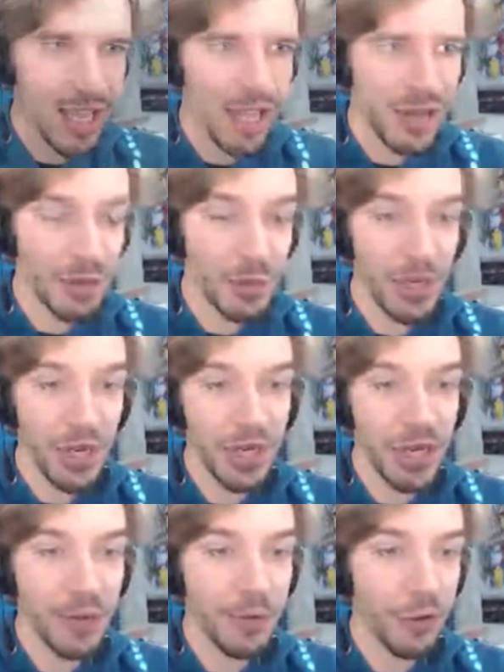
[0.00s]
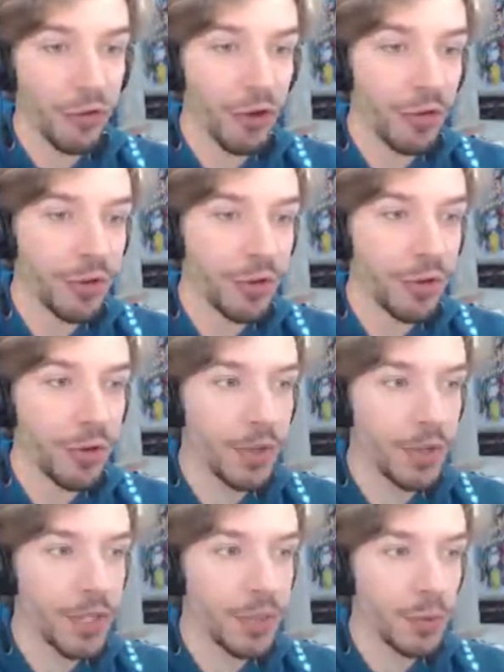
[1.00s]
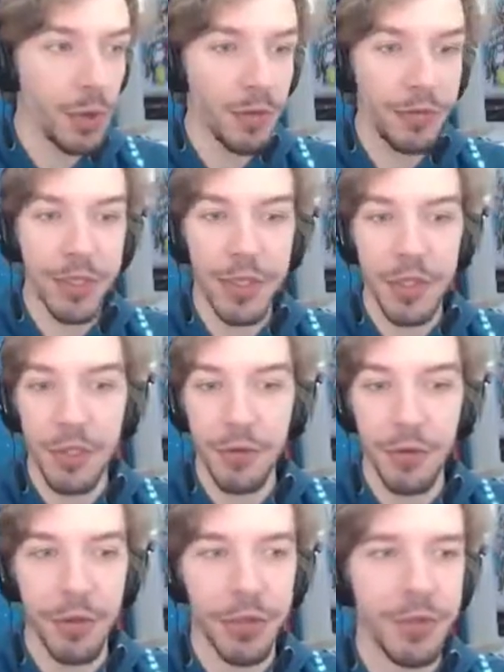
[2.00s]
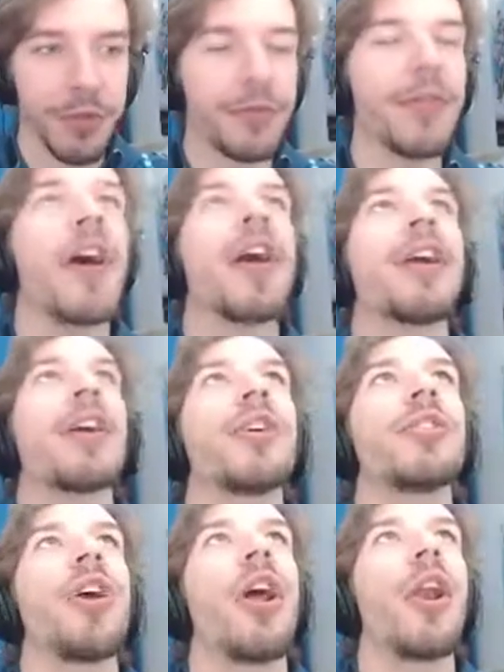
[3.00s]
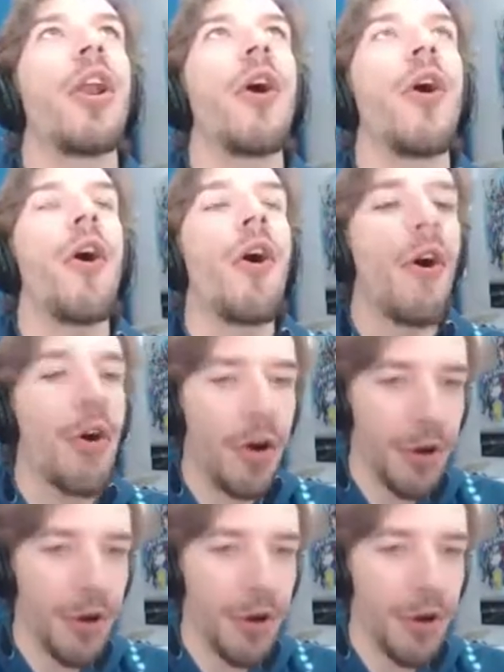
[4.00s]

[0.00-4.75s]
But not that version of it though, because that's one of the easier versions. Thank the Lord!